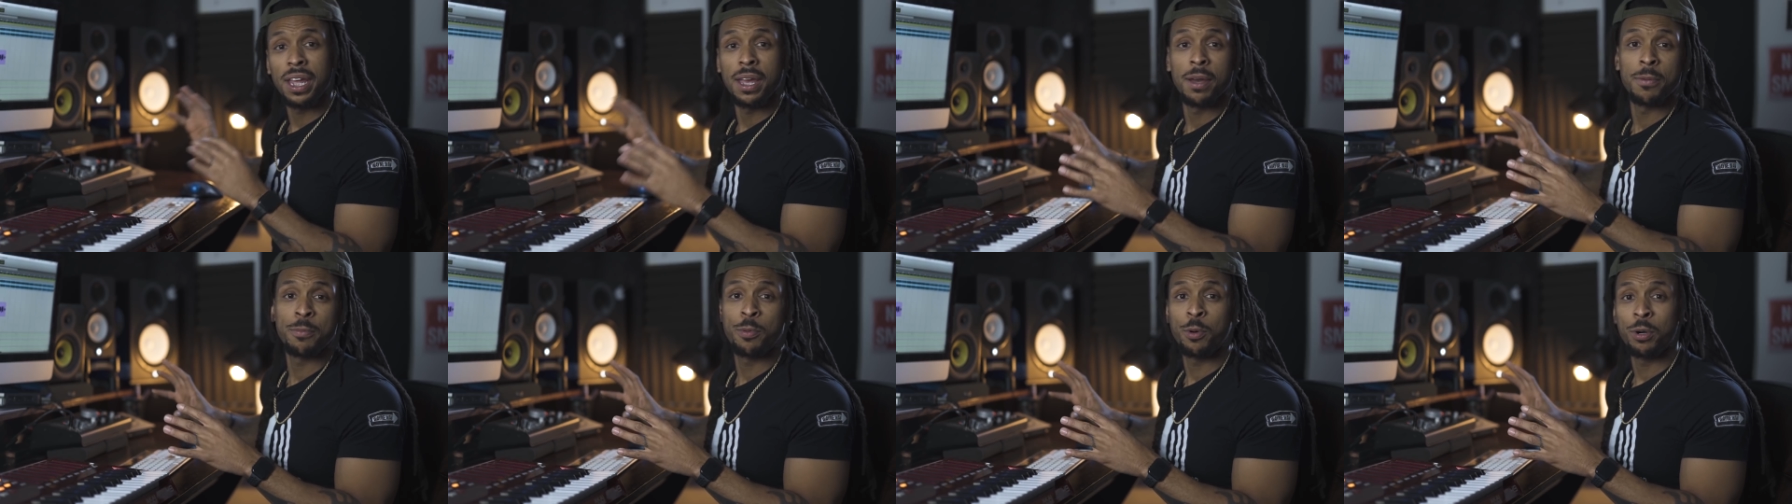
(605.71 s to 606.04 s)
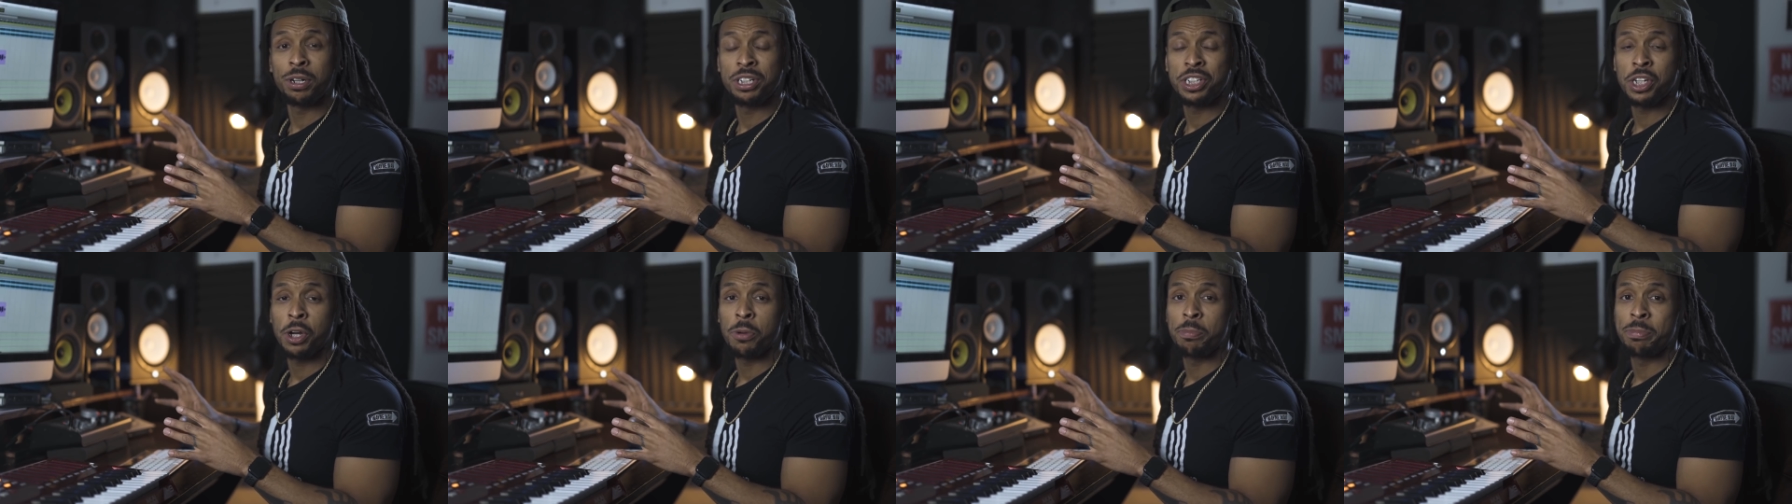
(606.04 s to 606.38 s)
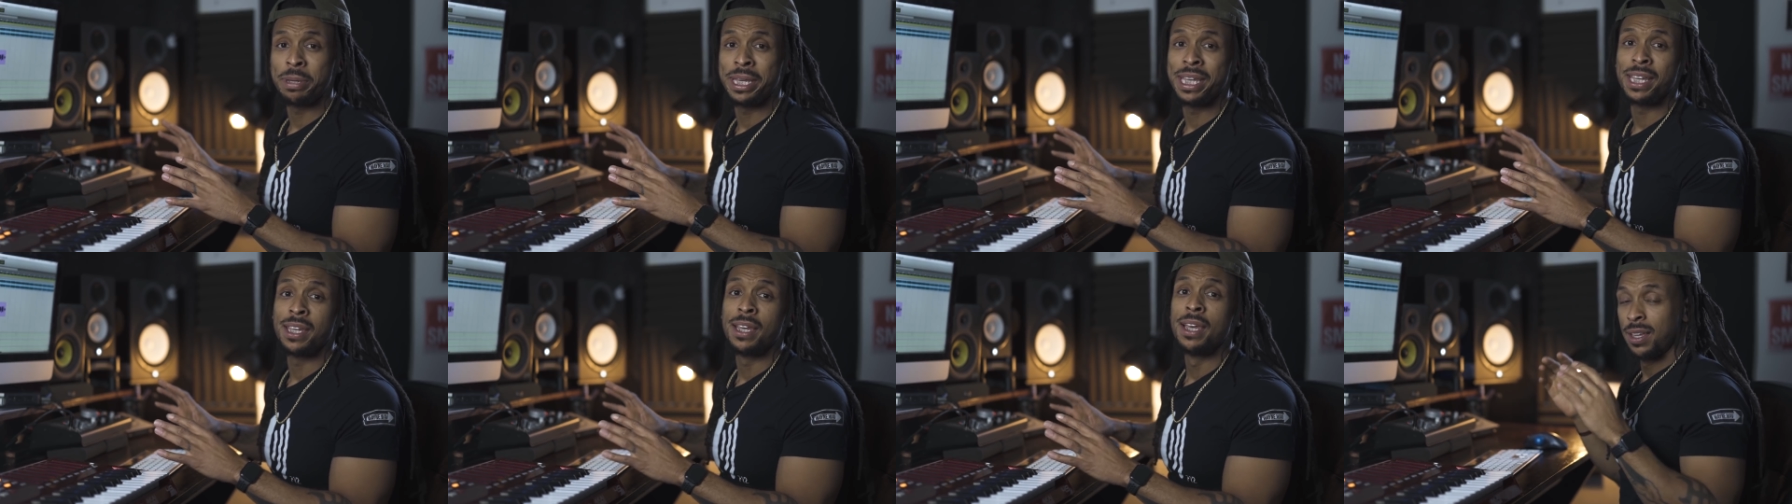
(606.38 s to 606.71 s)
import your
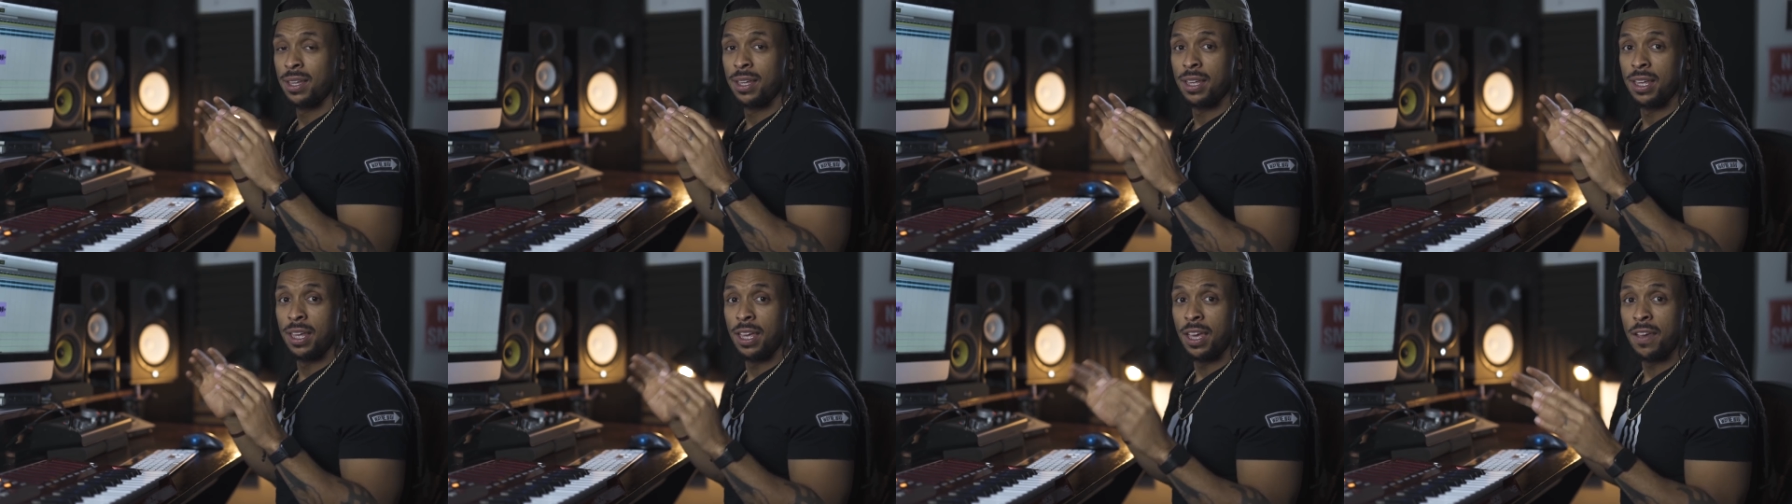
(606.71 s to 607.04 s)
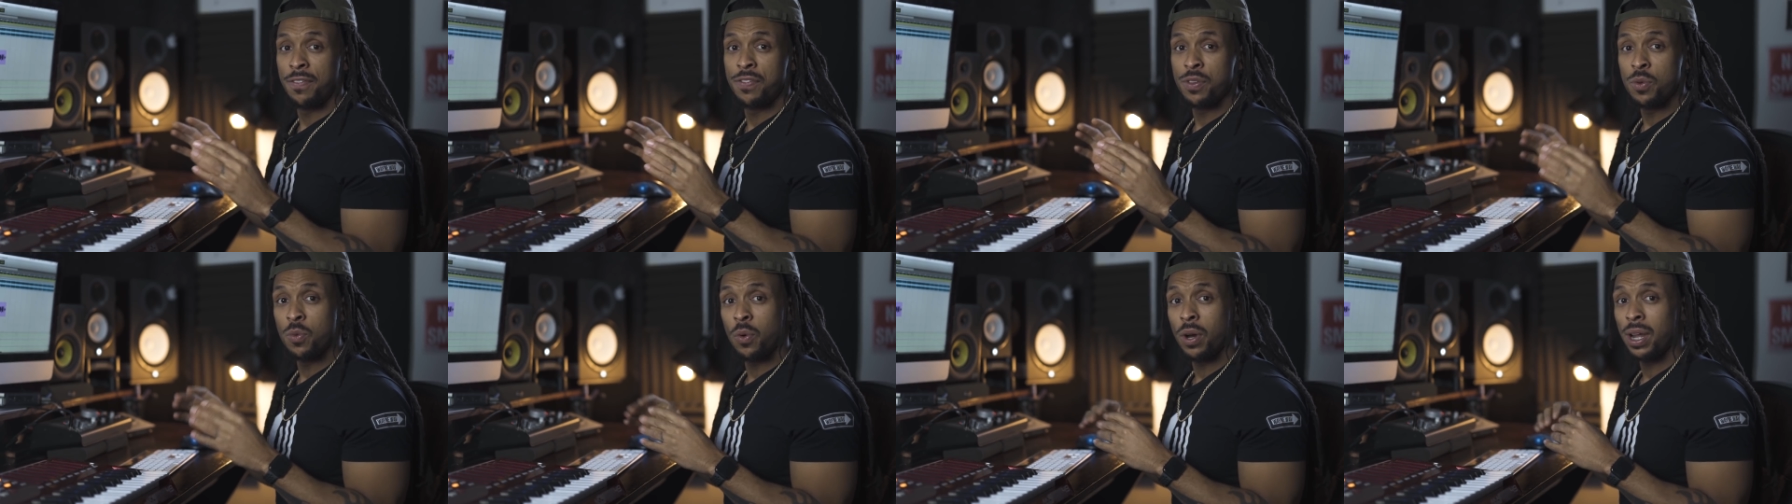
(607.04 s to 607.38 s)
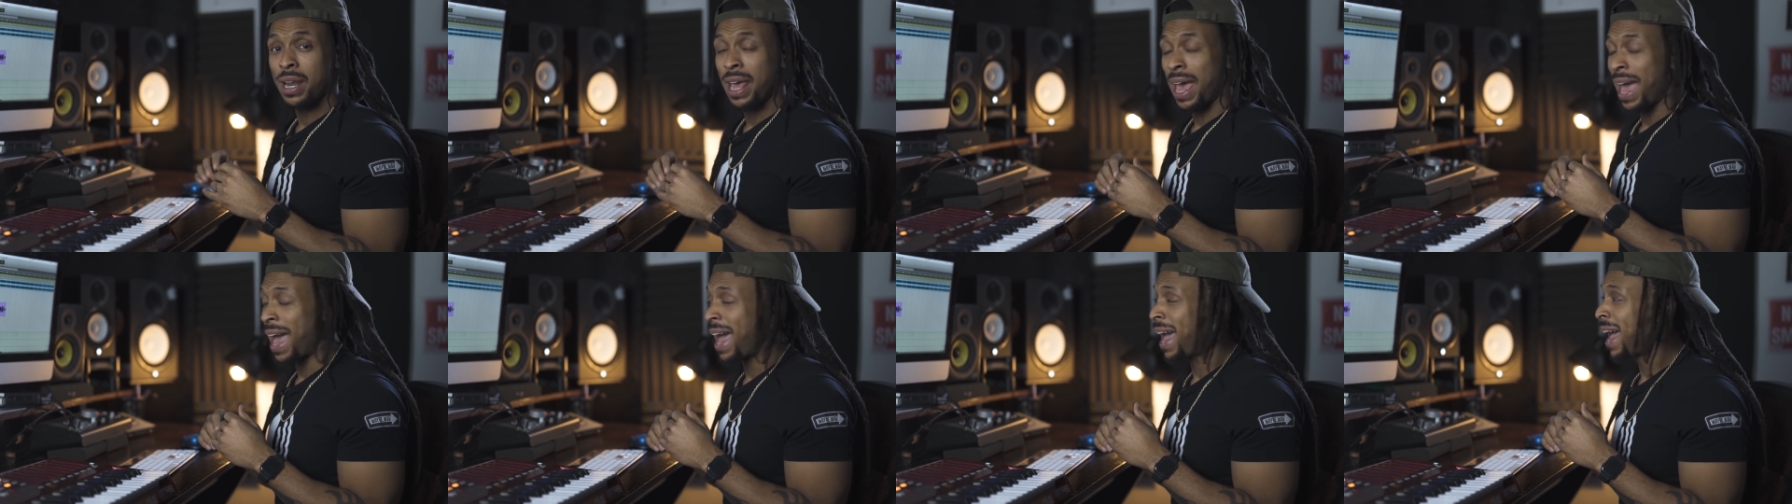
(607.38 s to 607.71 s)
beat, if you
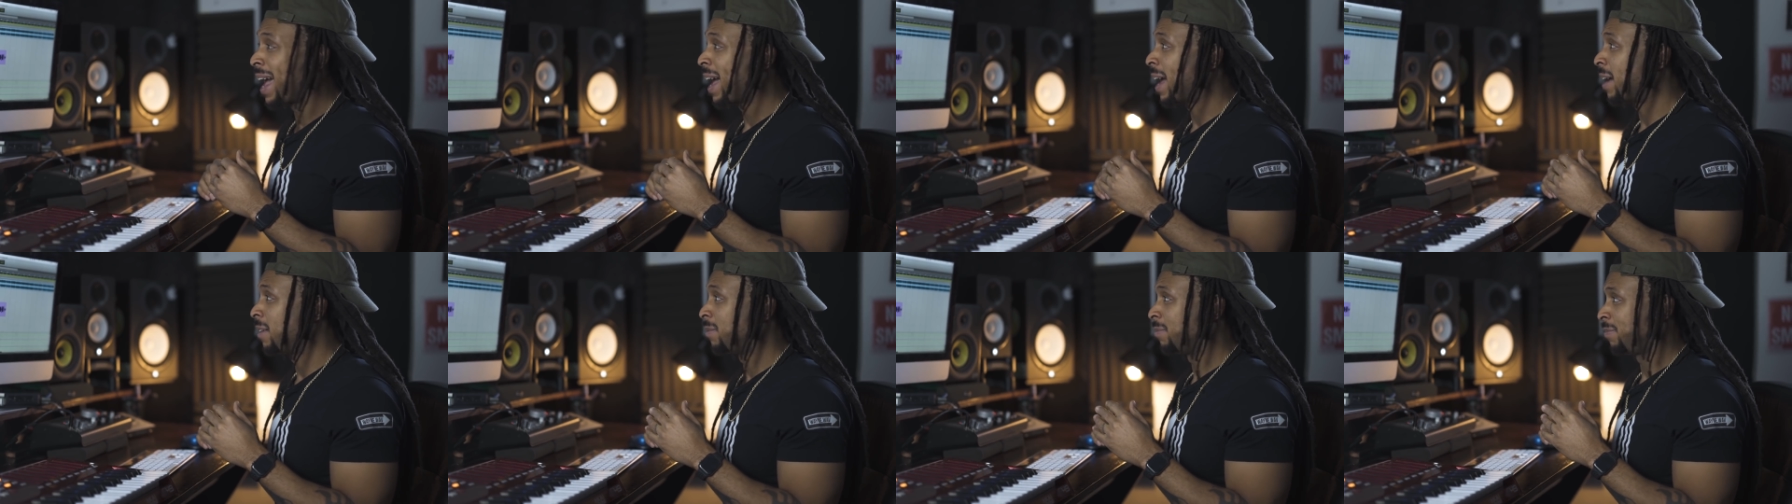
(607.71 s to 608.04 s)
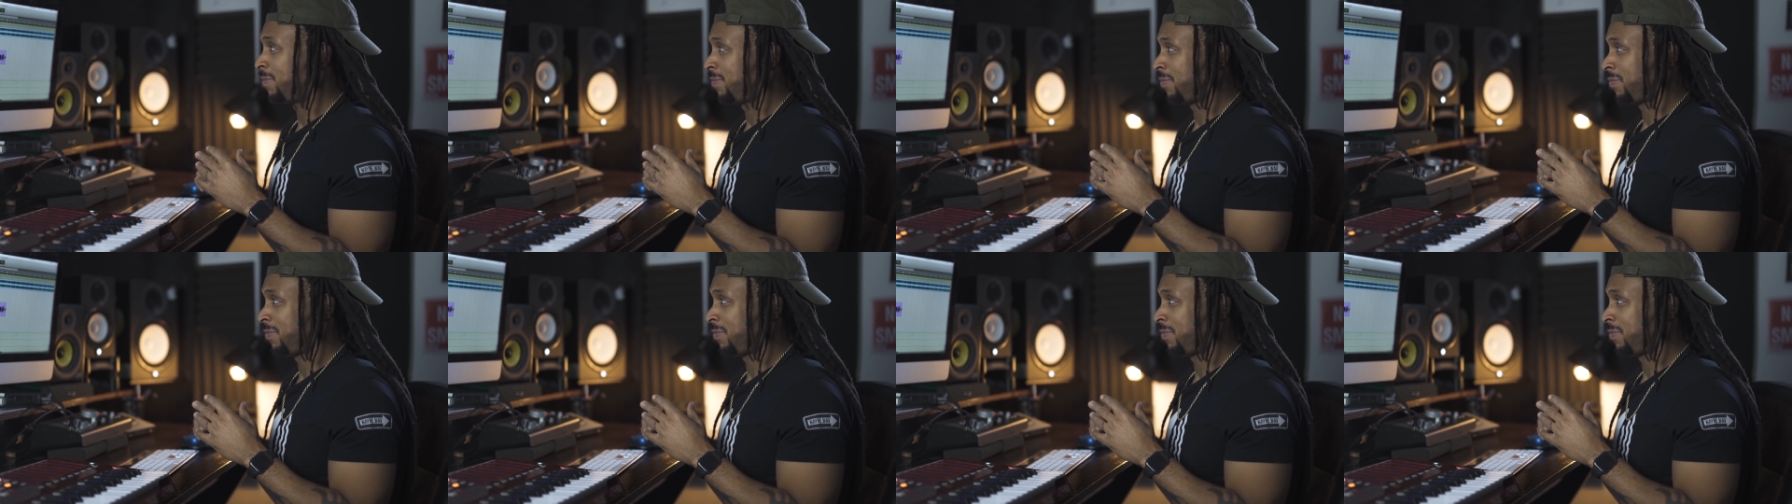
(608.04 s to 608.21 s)
wanna add